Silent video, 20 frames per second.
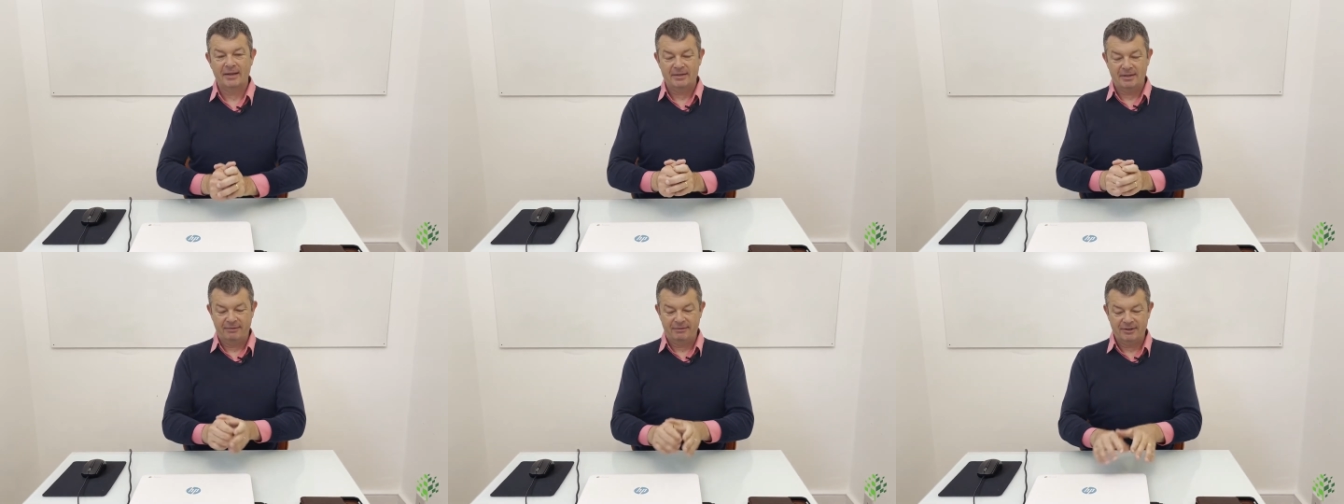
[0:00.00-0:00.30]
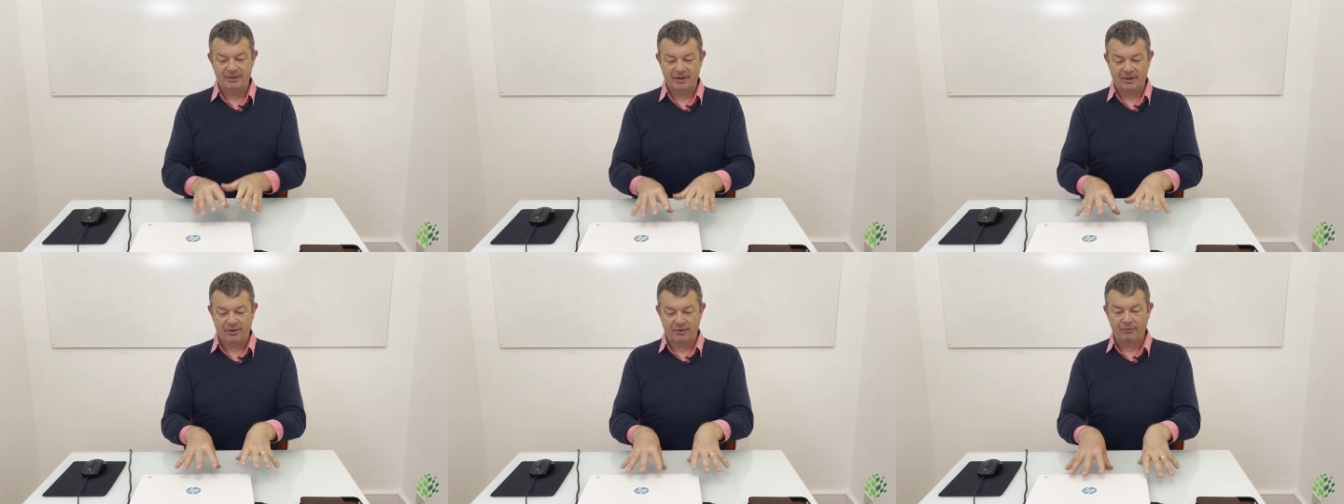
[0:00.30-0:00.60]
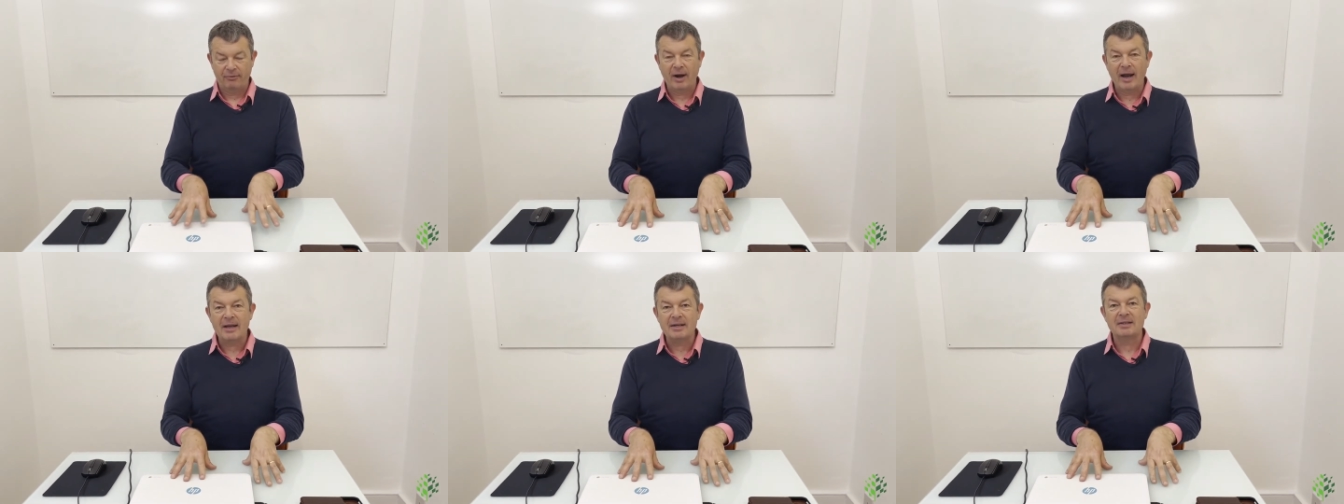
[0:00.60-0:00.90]
as if it's a
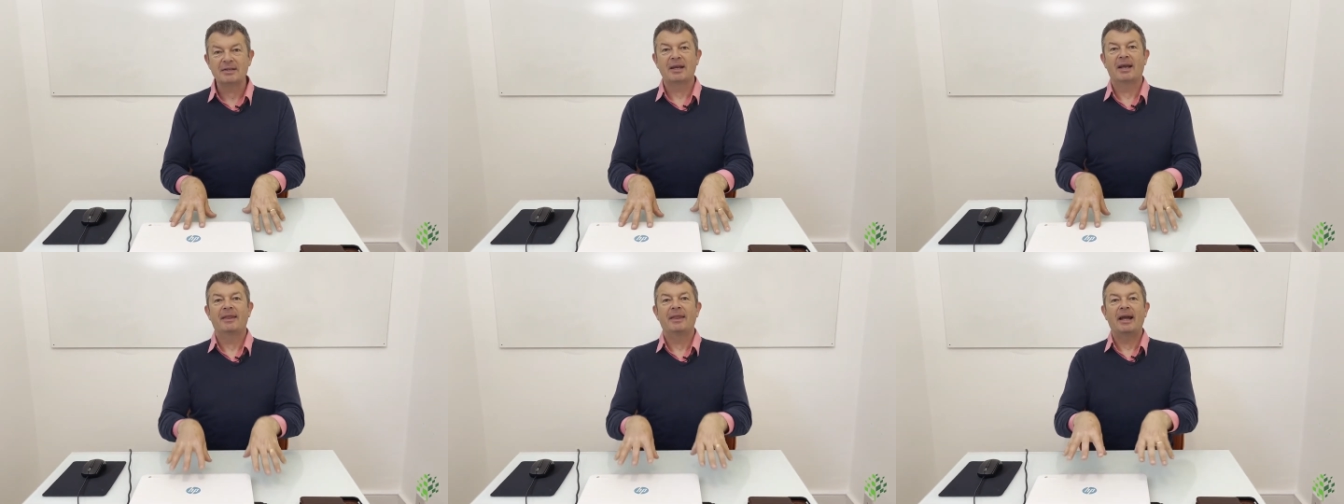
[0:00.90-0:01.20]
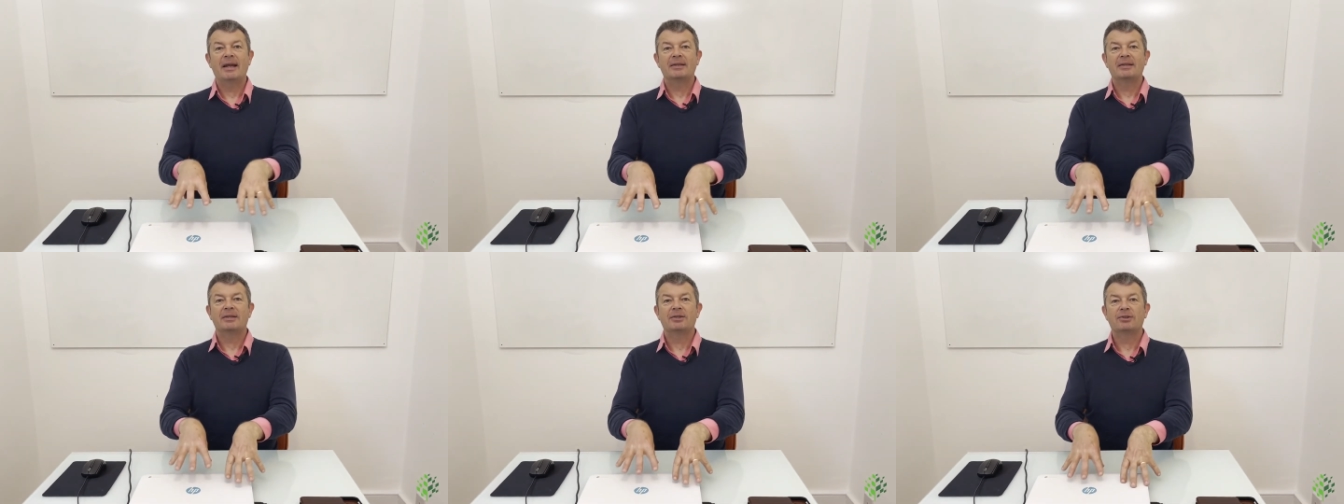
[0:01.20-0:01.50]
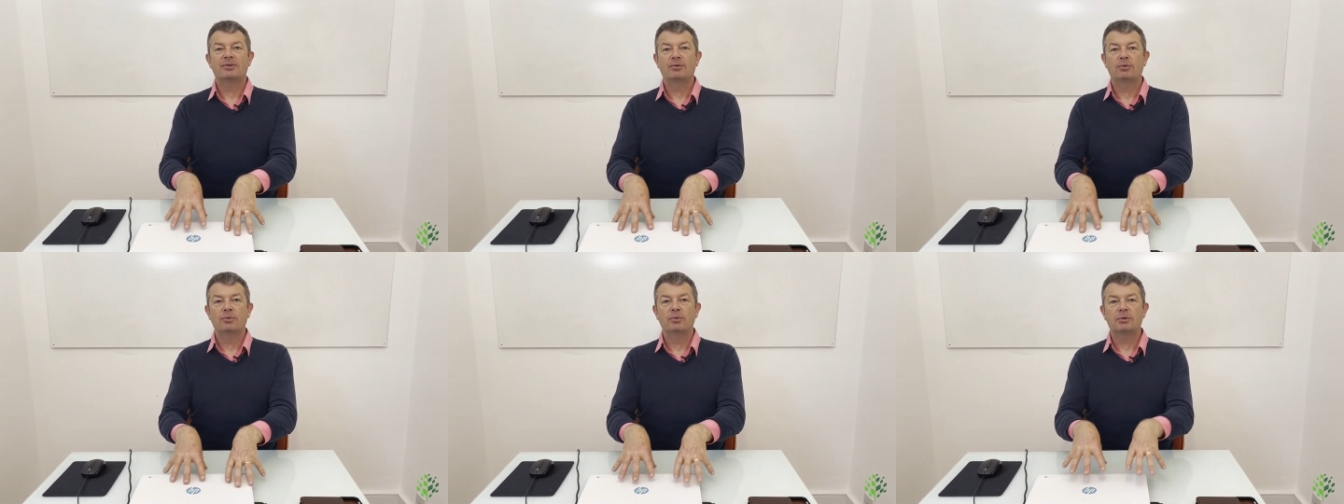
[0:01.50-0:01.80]
threat, and that
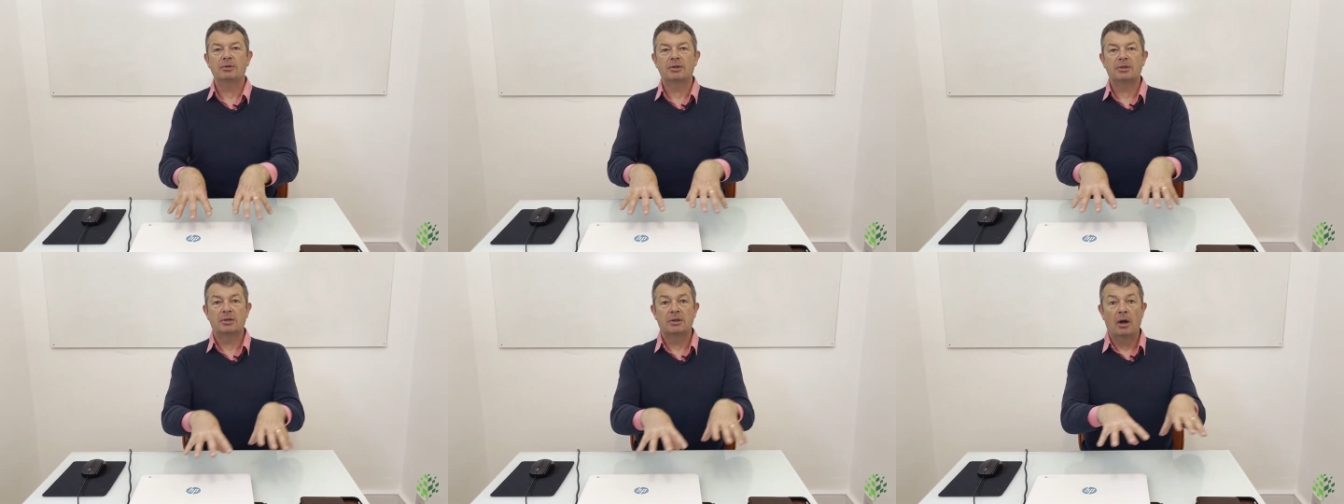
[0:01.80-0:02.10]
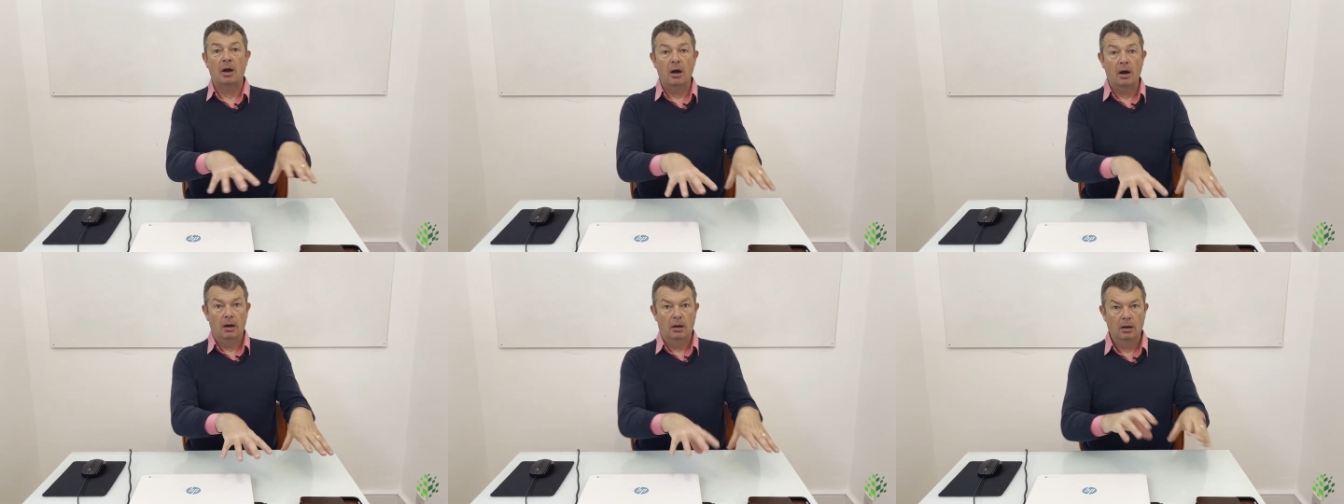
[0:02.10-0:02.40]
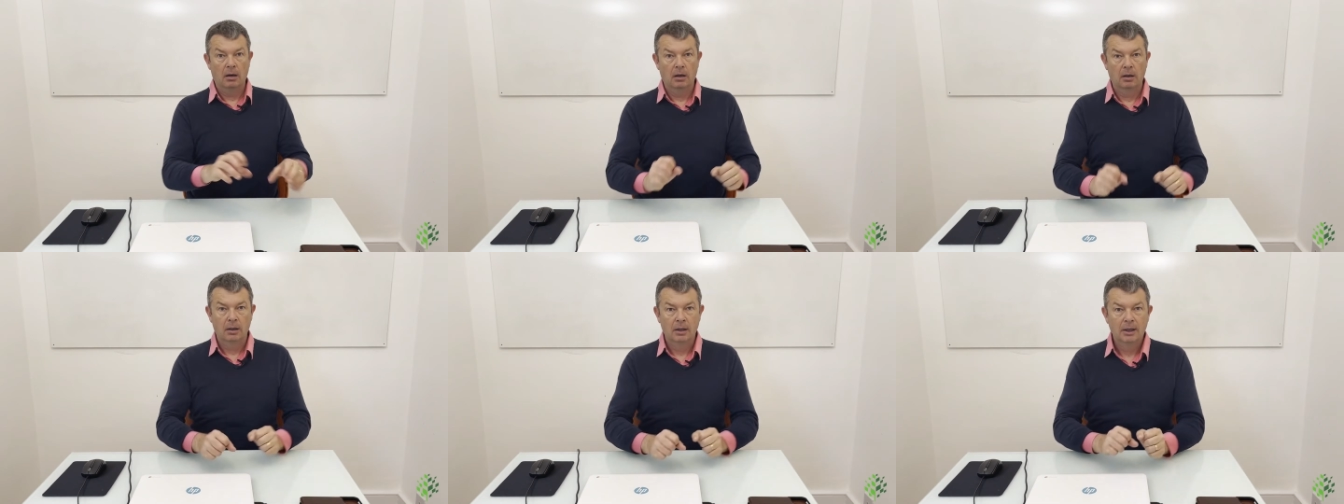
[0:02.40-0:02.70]
distorts
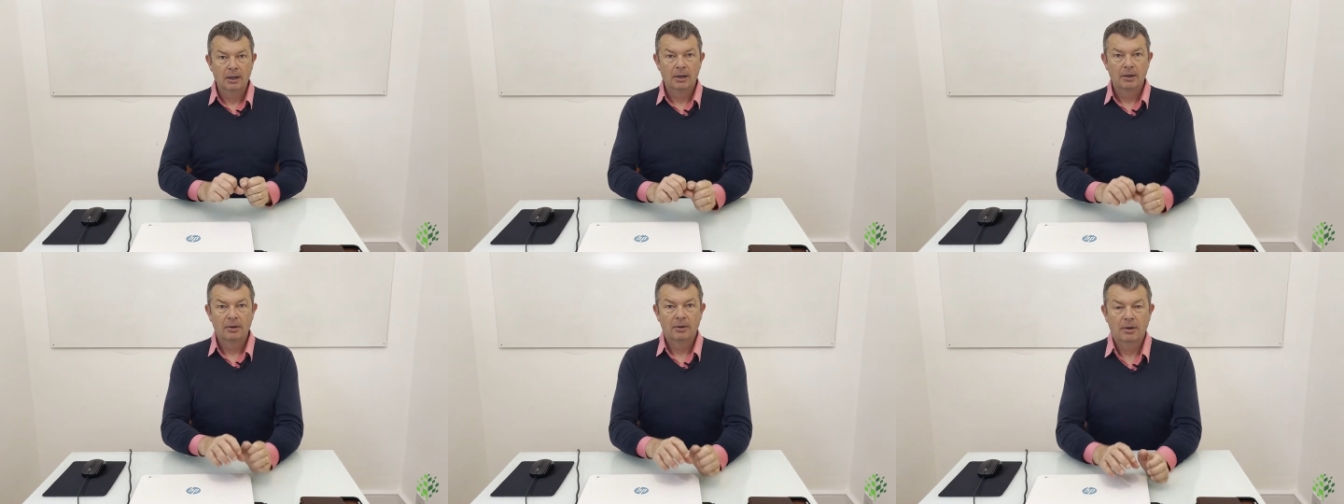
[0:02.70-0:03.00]
our